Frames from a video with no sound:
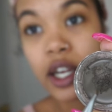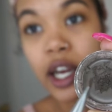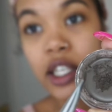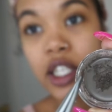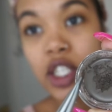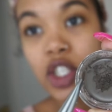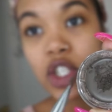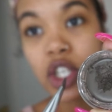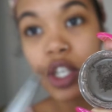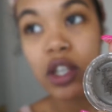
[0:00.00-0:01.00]
I
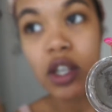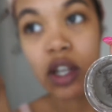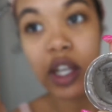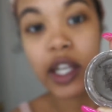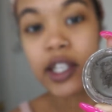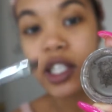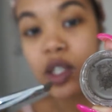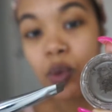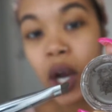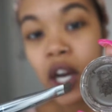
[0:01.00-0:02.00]
just
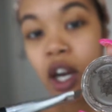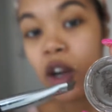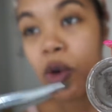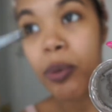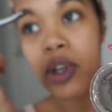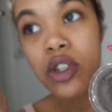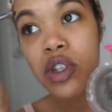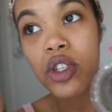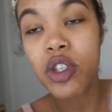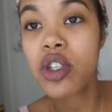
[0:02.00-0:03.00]
wet it a little bit
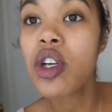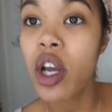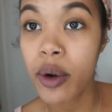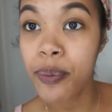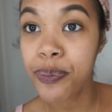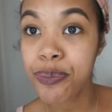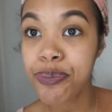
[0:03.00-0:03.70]
and